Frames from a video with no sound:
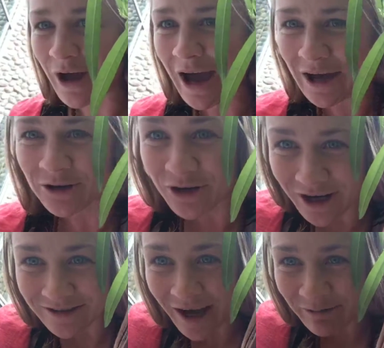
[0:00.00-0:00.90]
how to
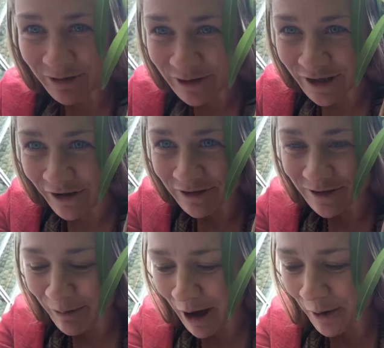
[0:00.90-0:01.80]
create time for yourself
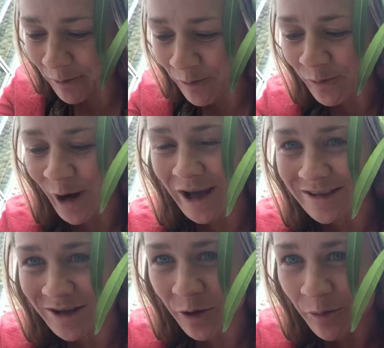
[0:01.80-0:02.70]
as a mom, why
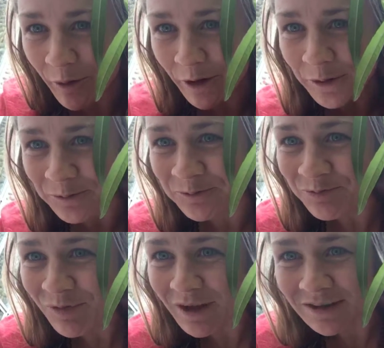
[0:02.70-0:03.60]
it's so important,
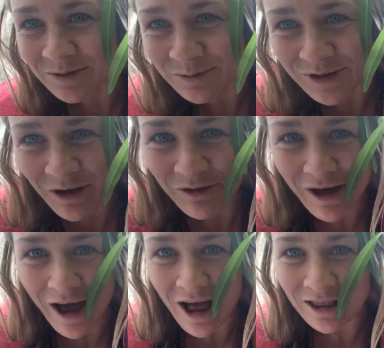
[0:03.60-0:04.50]
some
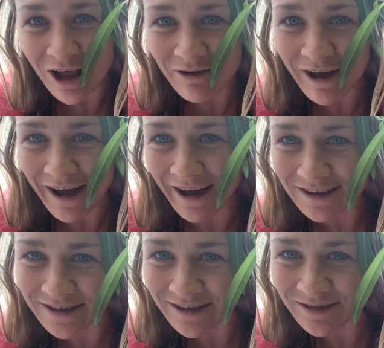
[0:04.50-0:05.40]
self-love
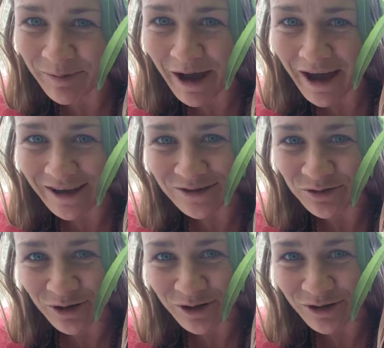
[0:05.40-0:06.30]
hacks, and some hacks
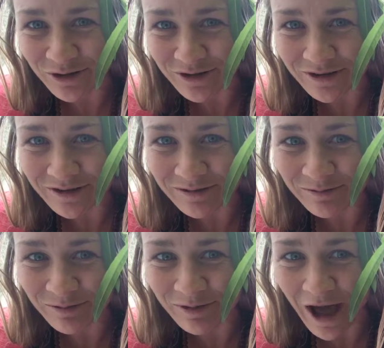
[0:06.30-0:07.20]
for
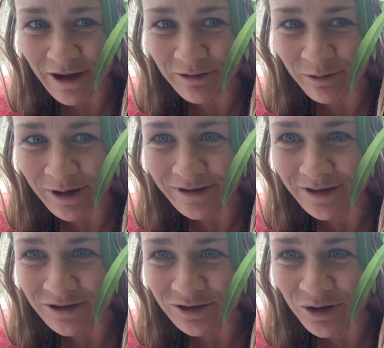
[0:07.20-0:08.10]
life when
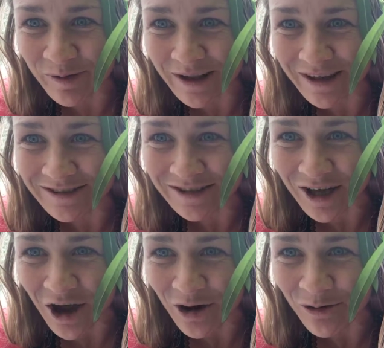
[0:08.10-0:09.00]
there's too many things to
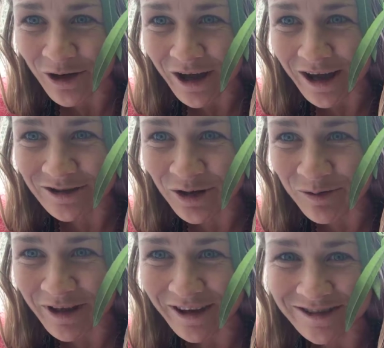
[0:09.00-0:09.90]
go, too
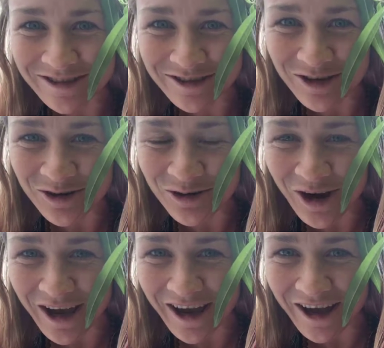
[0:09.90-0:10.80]
many things to do,
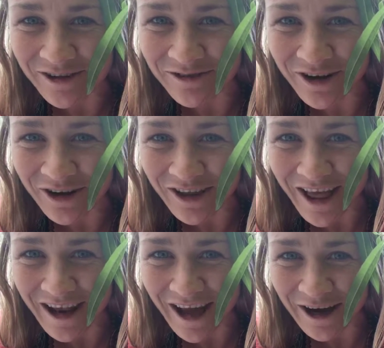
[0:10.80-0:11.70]
and figuring
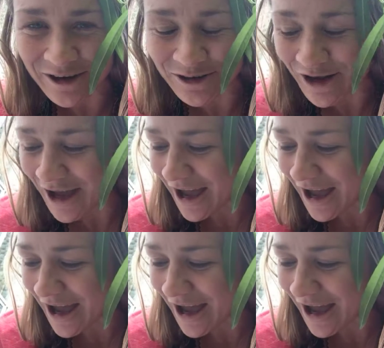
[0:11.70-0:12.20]
that out.